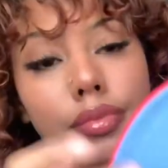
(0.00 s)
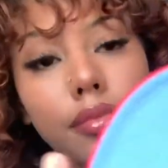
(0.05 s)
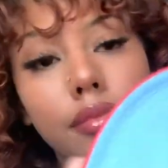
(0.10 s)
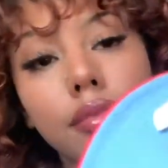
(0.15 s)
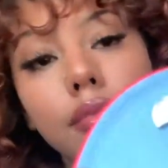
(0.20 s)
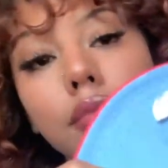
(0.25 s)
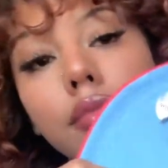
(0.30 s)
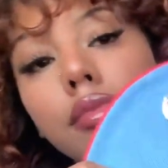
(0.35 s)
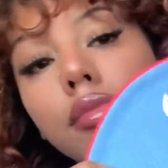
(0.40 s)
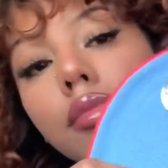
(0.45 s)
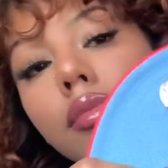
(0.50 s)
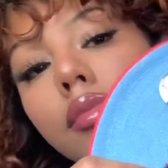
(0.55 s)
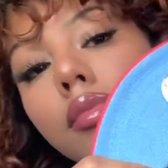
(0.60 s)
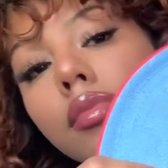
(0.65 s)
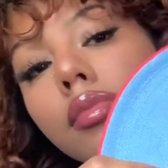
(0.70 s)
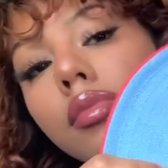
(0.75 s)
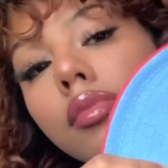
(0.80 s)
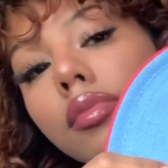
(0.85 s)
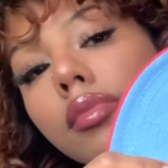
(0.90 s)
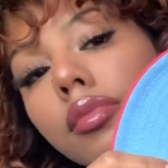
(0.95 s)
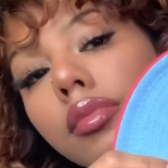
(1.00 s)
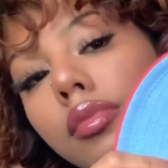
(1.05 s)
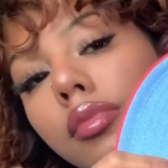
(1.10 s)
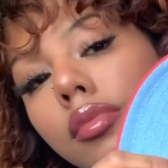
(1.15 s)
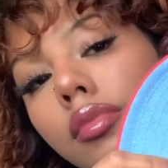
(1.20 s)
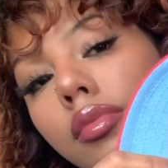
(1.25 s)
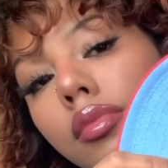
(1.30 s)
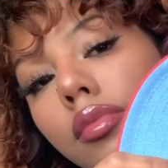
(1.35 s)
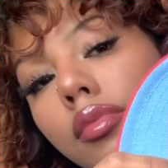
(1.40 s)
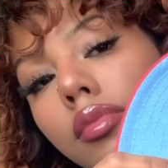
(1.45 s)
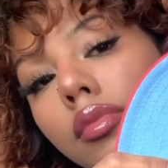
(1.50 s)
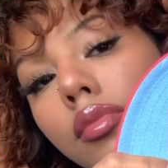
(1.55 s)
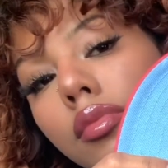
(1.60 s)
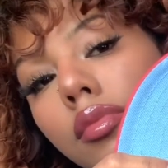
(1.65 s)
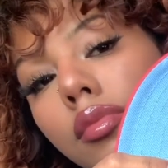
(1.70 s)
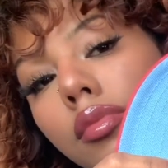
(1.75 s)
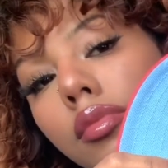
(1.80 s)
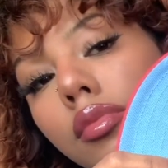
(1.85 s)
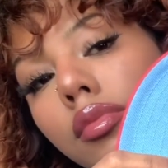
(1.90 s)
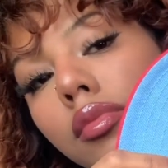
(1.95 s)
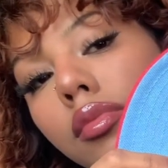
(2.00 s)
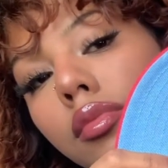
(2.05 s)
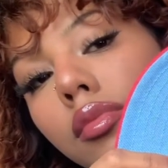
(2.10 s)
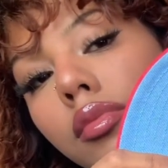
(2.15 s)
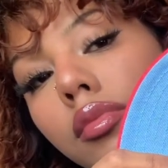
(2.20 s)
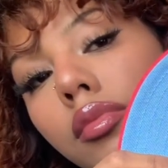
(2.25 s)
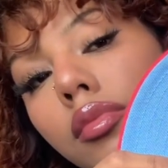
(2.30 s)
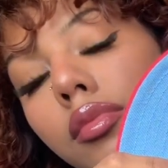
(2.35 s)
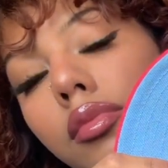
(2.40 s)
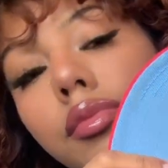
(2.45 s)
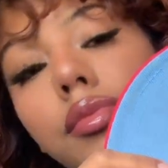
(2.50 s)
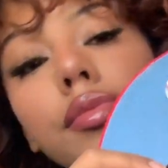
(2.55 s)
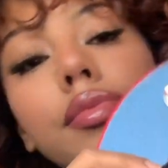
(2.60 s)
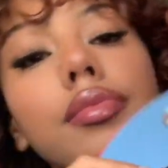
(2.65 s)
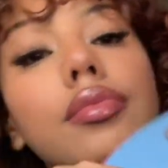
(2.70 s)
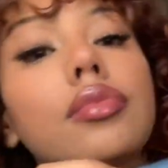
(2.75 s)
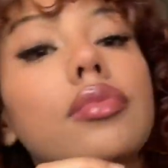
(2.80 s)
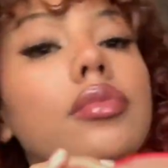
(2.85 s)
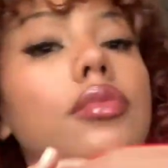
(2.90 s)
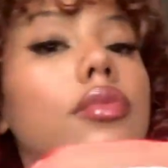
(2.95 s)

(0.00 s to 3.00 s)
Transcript: (silence)